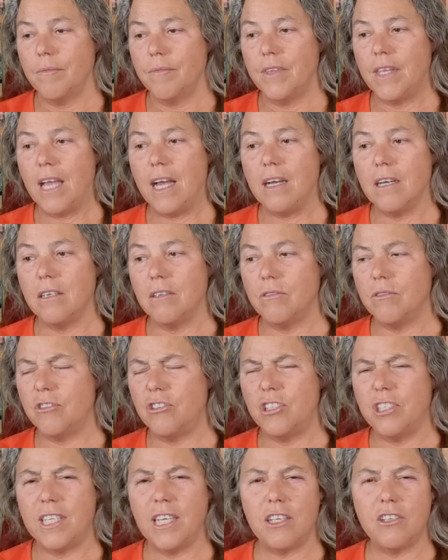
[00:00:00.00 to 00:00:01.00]

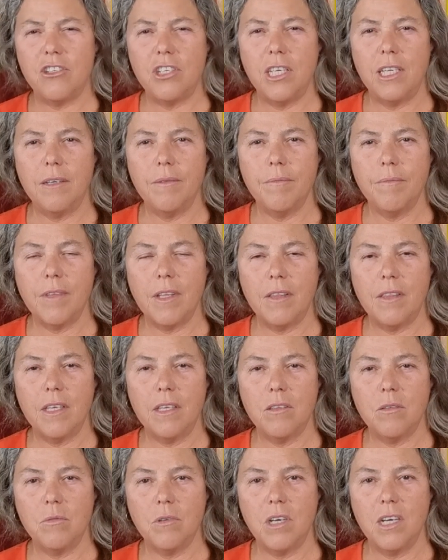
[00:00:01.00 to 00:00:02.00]
Uchideshi, I
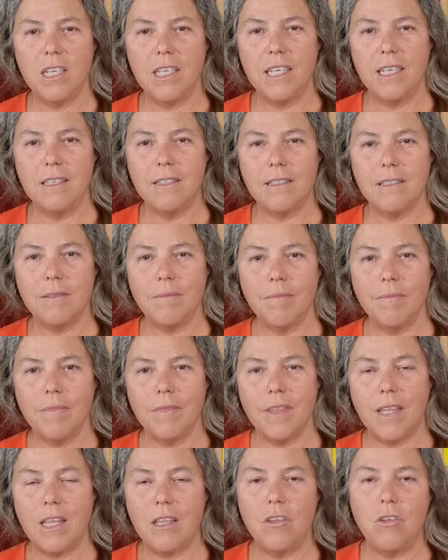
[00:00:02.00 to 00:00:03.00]
think the word is,
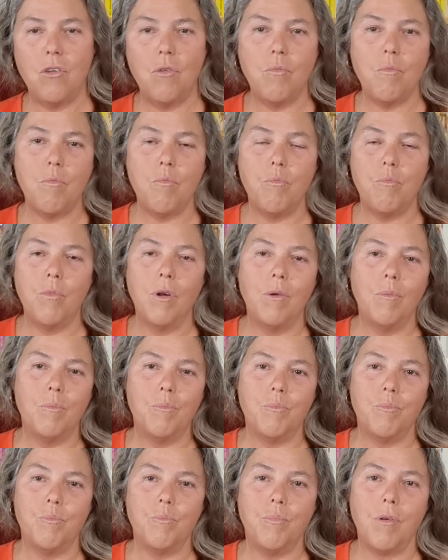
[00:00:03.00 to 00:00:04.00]
then you will
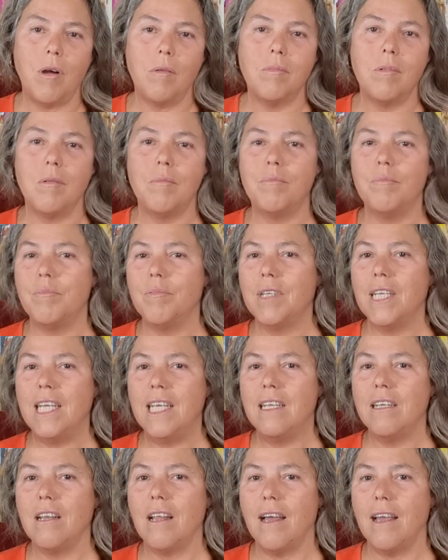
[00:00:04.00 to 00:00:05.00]

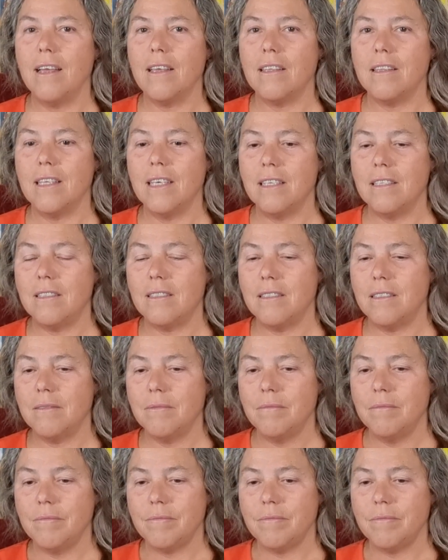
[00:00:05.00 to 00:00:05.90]
probably like this.